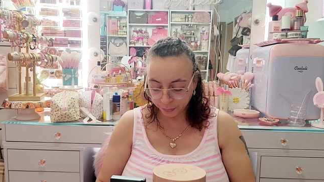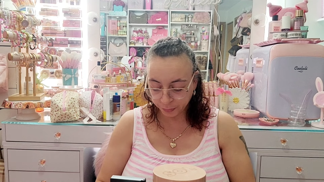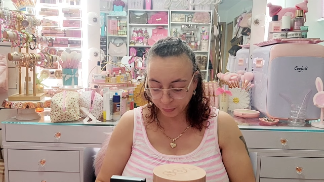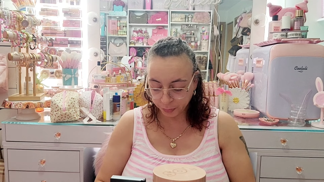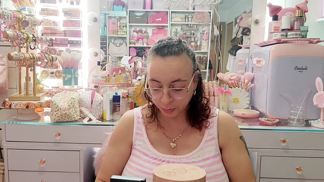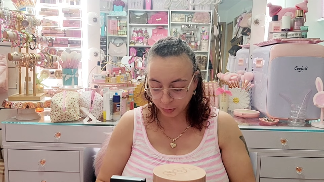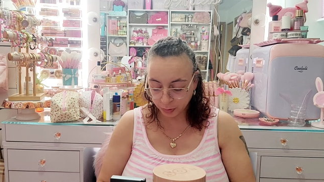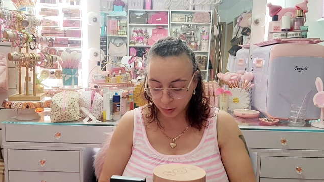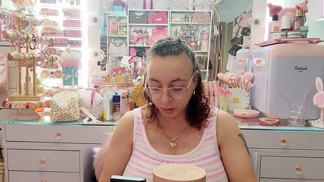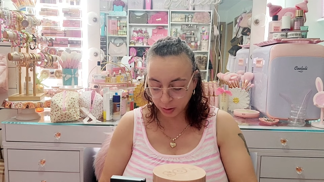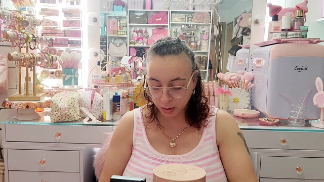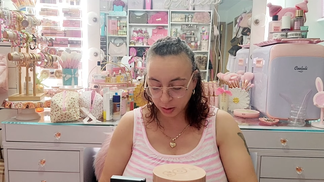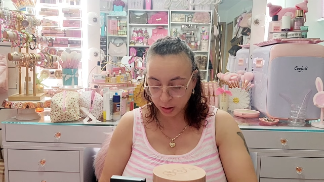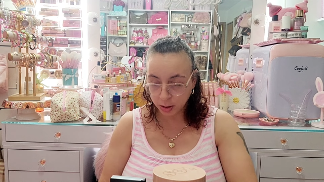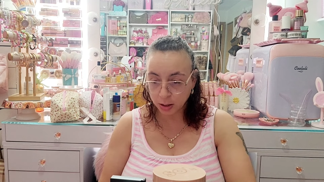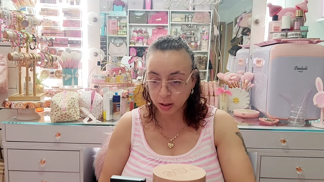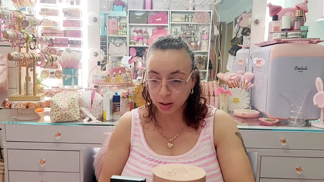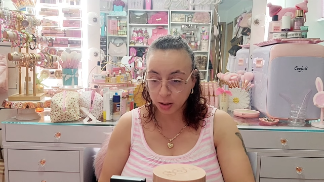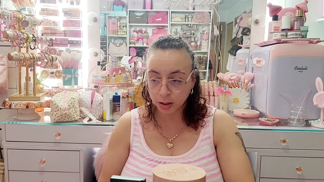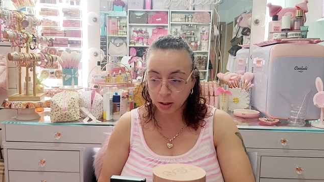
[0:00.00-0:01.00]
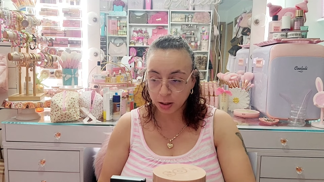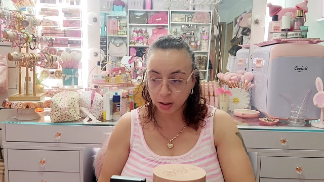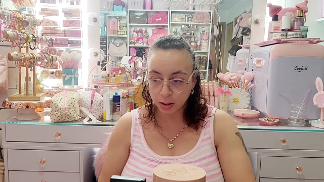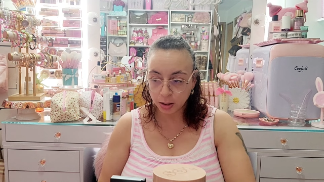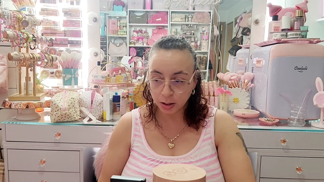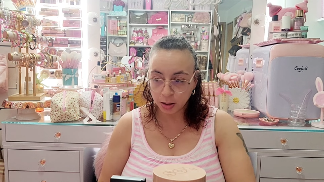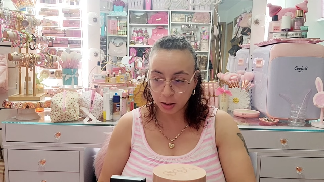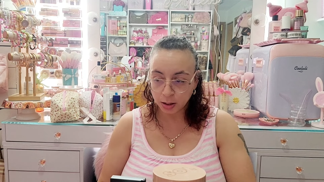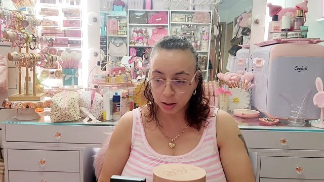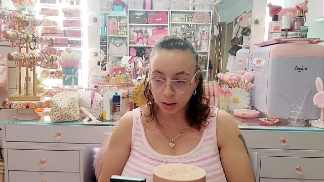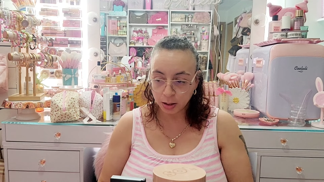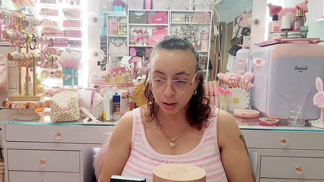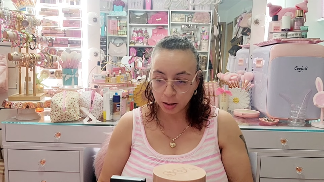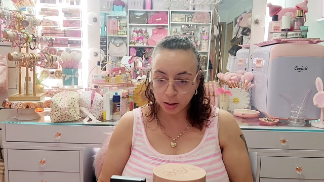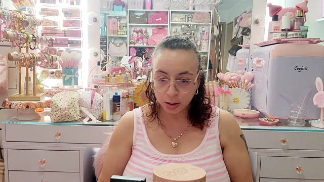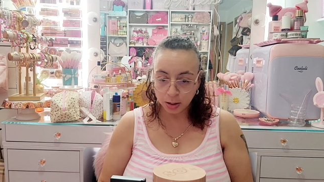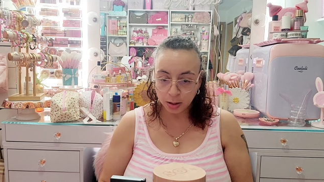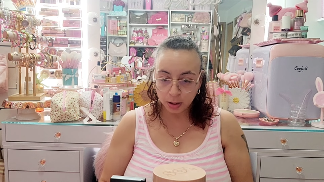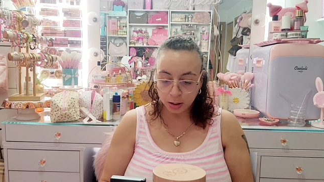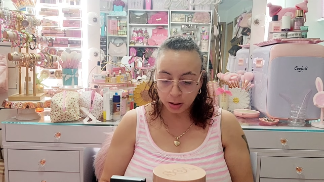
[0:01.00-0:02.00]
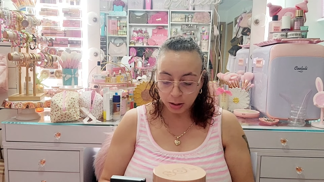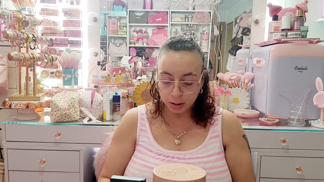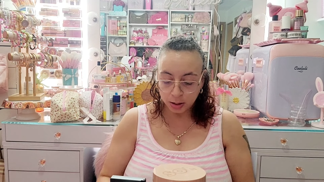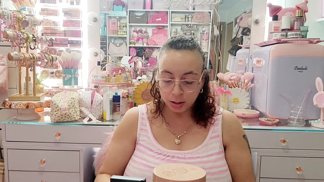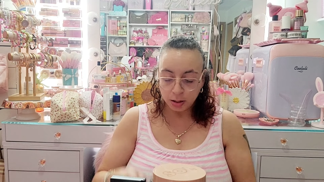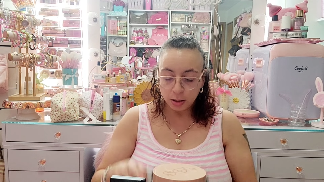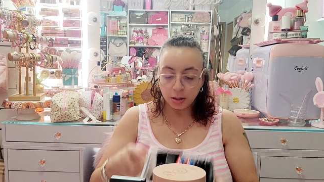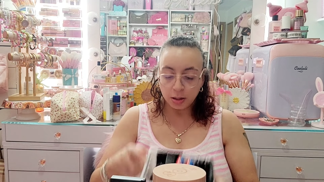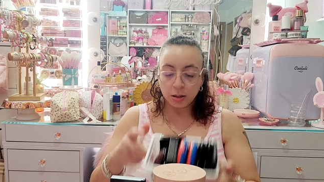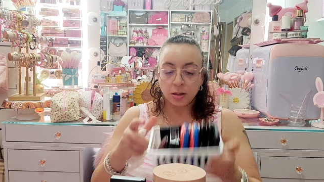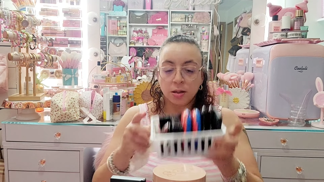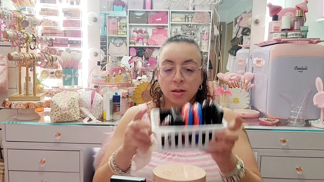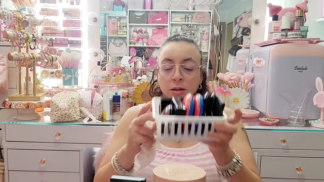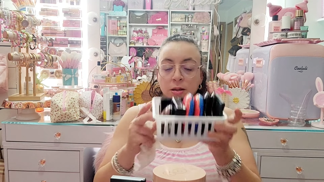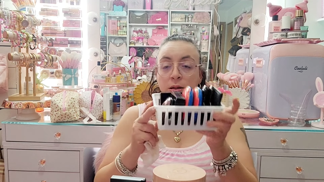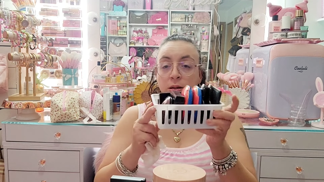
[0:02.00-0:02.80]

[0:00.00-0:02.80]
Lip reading: [no speech]